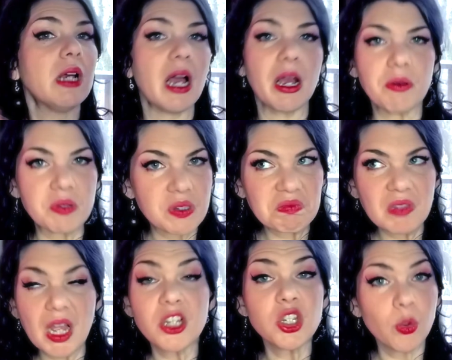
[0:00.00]
I was
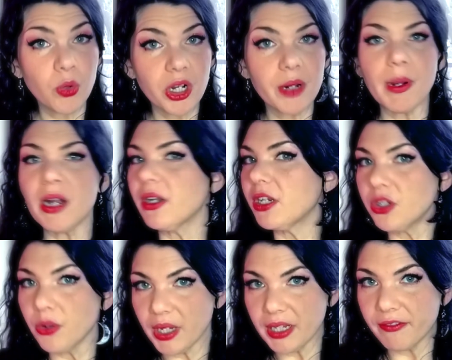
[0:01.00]
not too worried about it. I
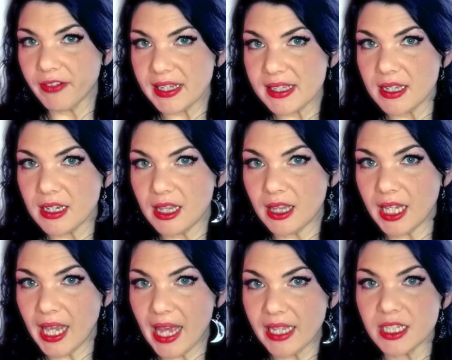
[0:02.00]
knew I could fix it in the
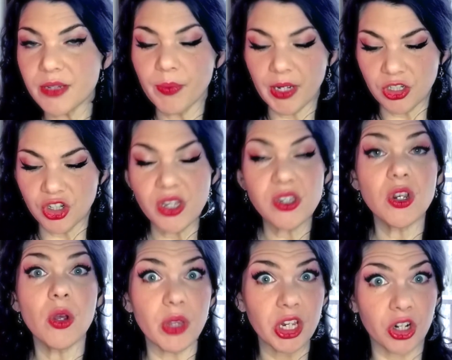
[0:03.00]
end, but just
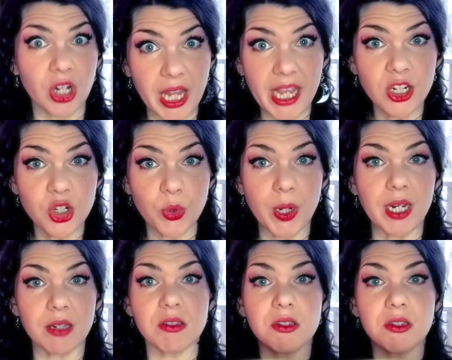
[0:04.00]
know that your clay shrinks.